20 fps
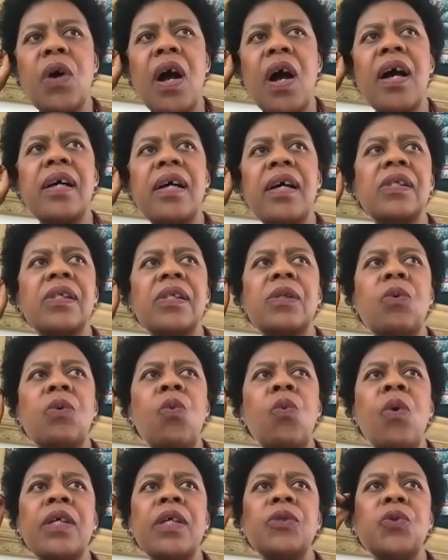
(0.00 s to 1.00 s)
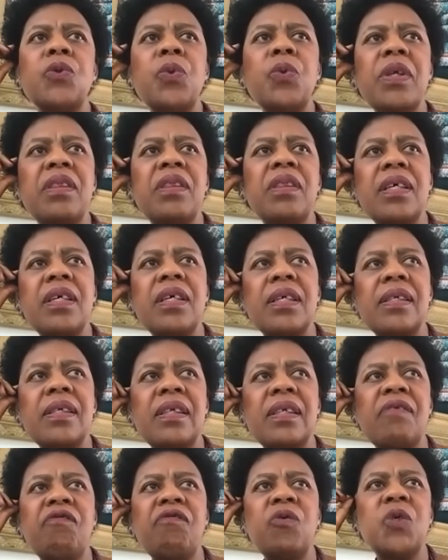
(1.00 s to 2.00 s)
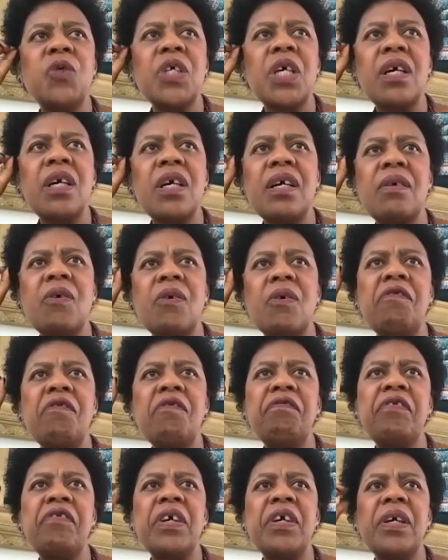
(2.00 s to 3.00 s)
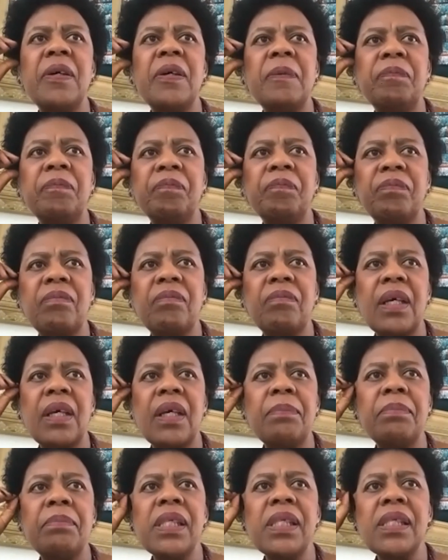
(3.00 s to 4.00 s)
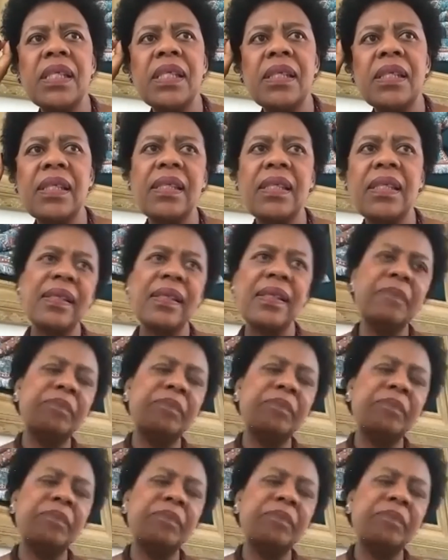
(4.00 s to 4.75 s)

ask, what do we think is the future of businesses?